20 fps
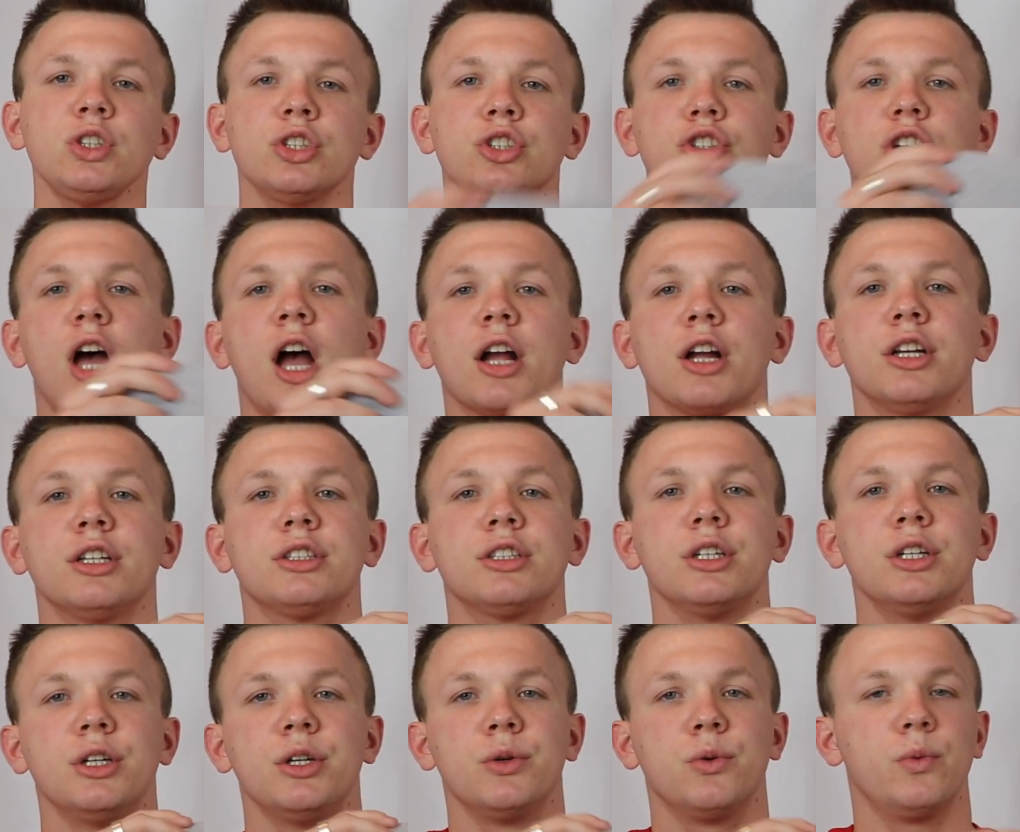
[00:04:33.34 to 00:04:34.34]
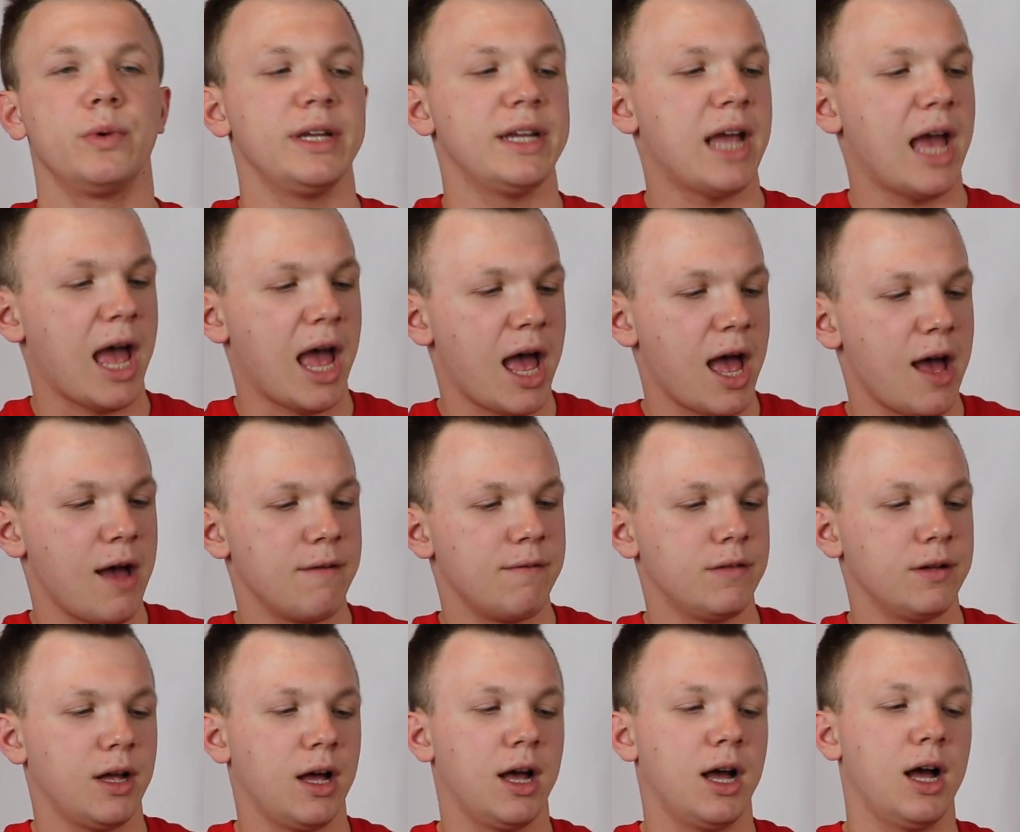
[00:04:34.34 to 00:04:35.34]
joggers, we
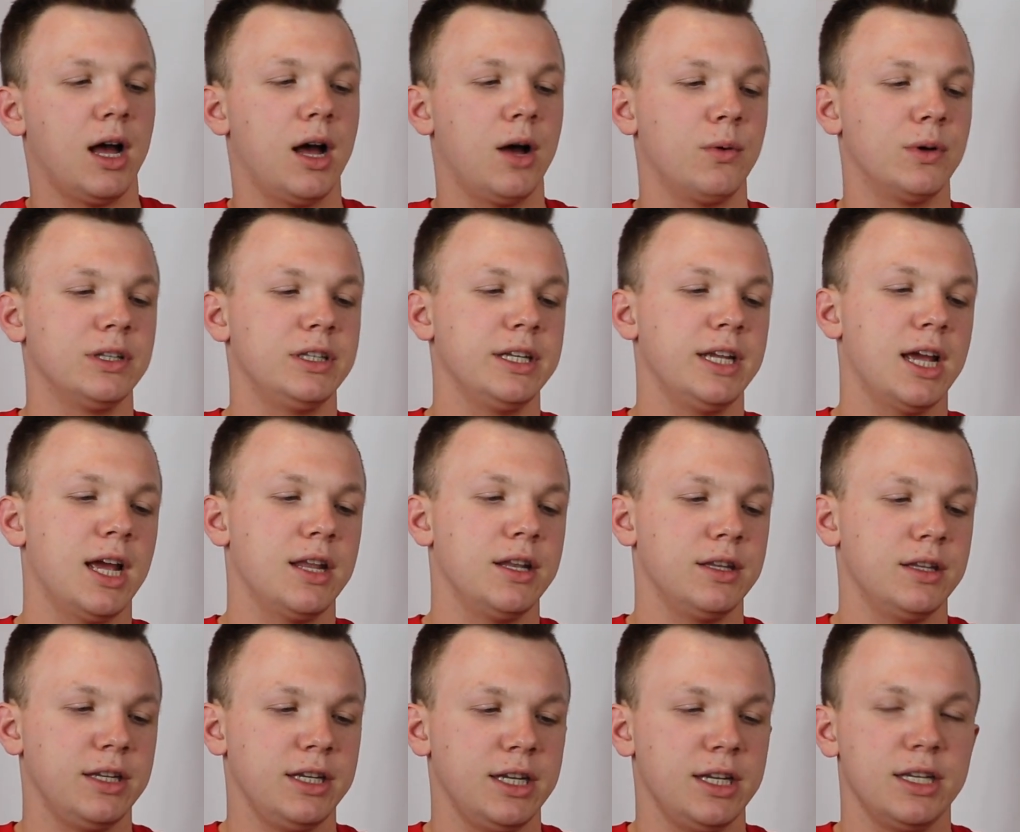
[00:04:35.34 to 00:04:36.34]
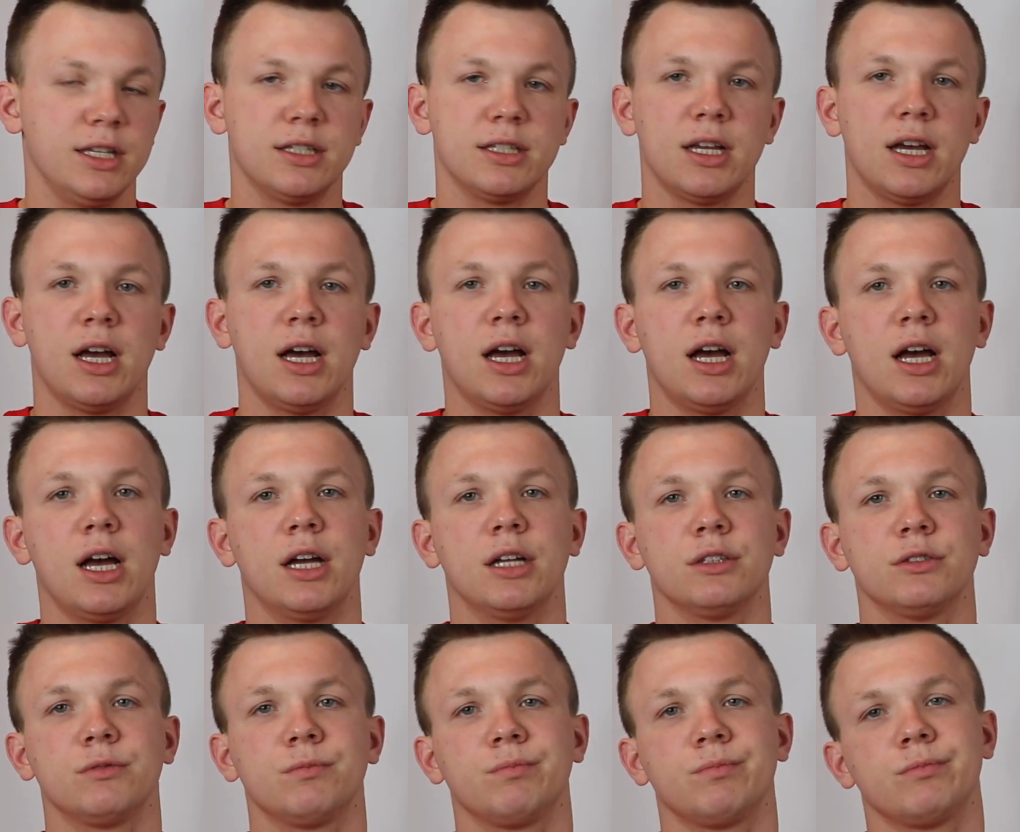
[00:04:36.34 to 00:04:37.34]
have once again these
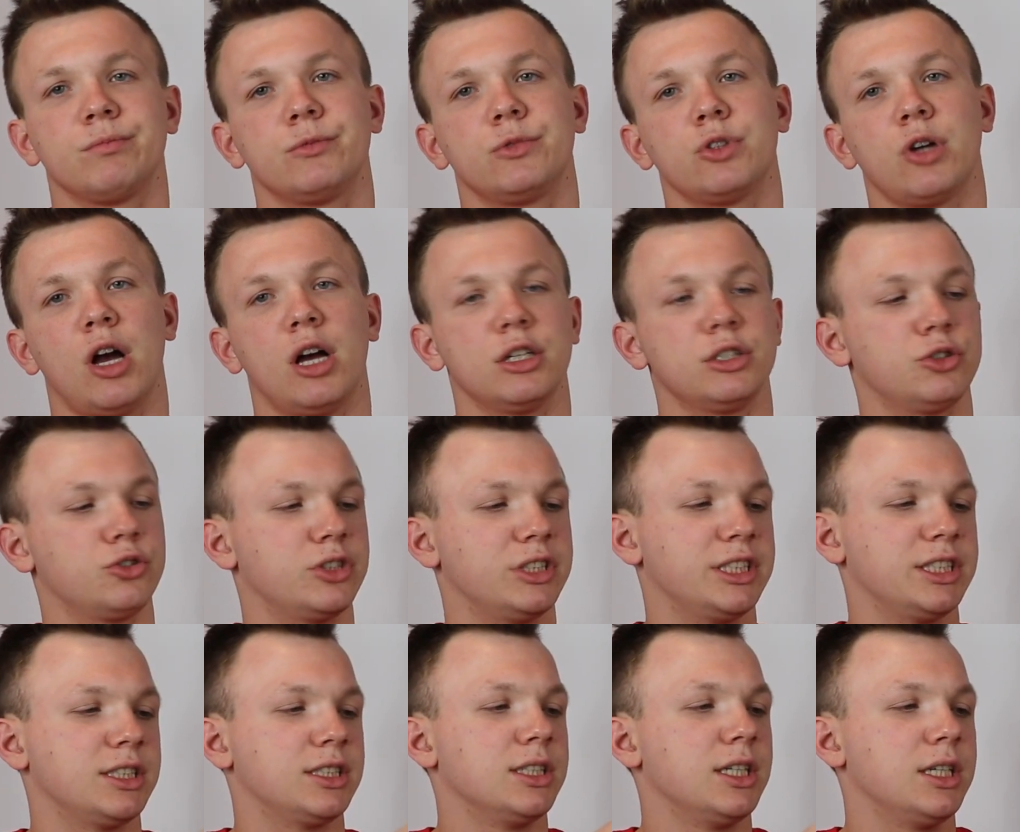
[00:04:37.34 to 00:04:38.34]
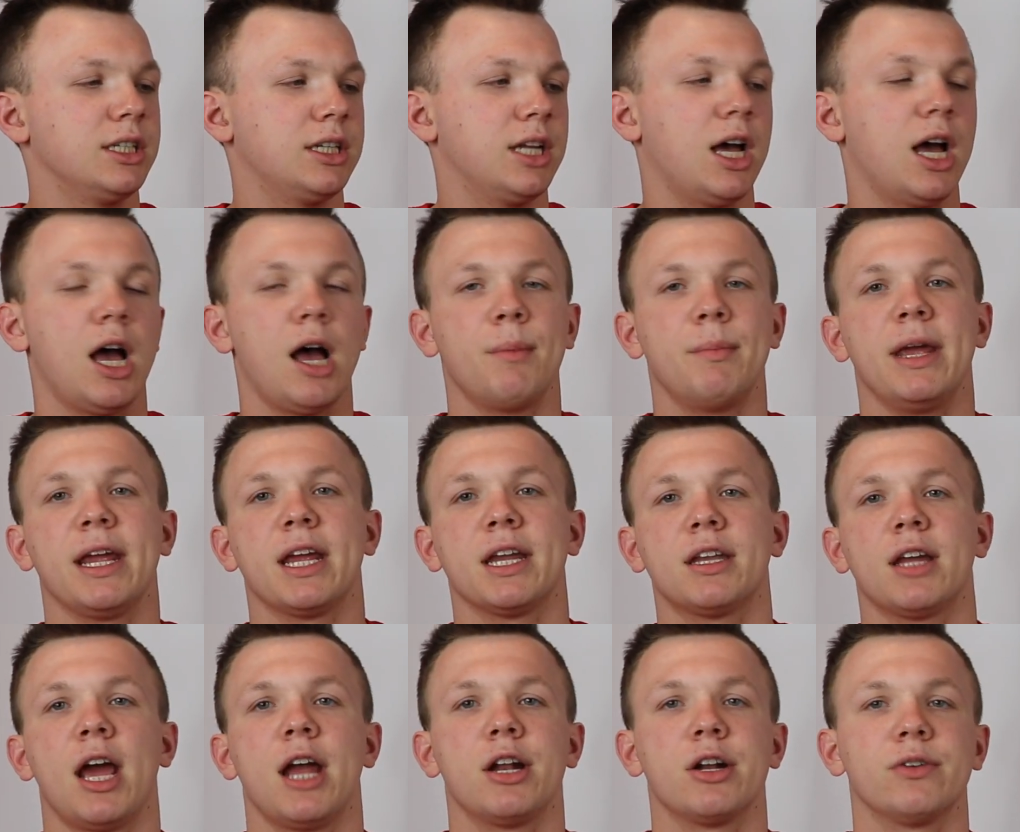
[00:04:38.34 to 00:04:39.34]
drawstrings to make
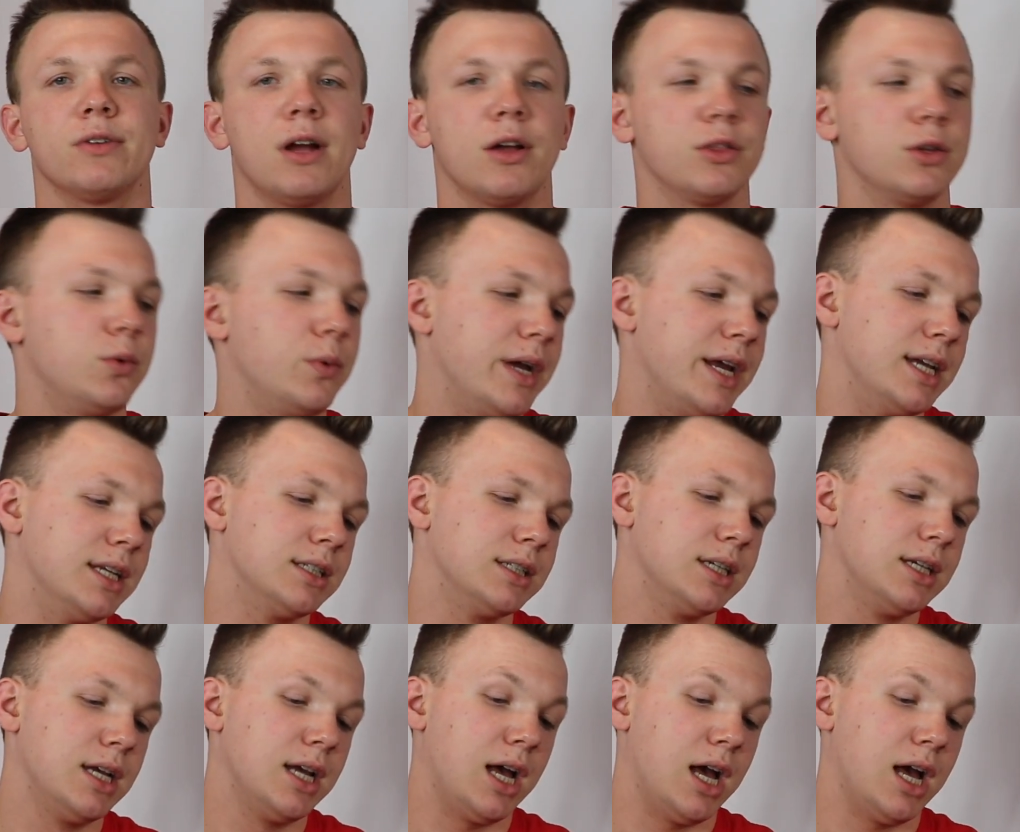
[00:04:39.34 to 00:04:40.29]
it tighter around the waist.